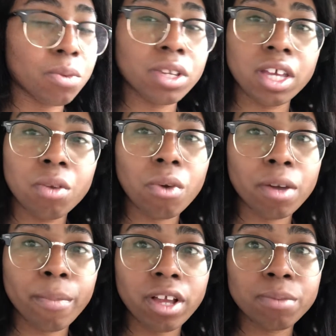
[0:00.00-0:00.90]
I would hit
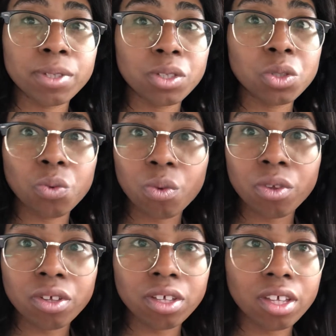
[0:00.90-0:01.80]
rock bottoms in
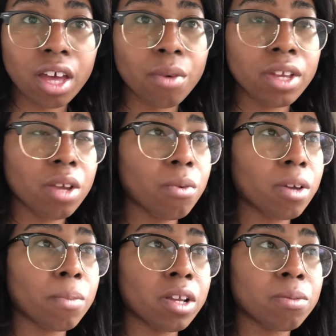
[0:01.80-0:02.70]
school. I would hit
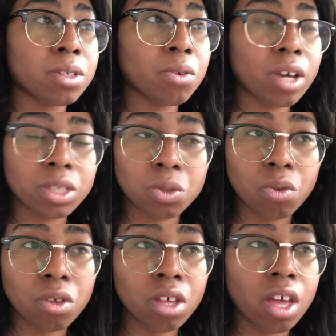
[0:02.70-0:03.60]
rock bottoms in grad
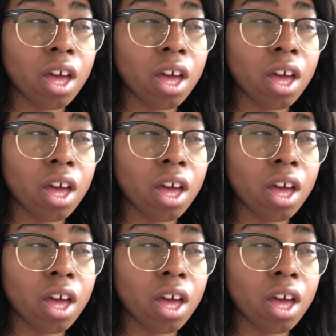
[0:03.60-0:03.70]
school.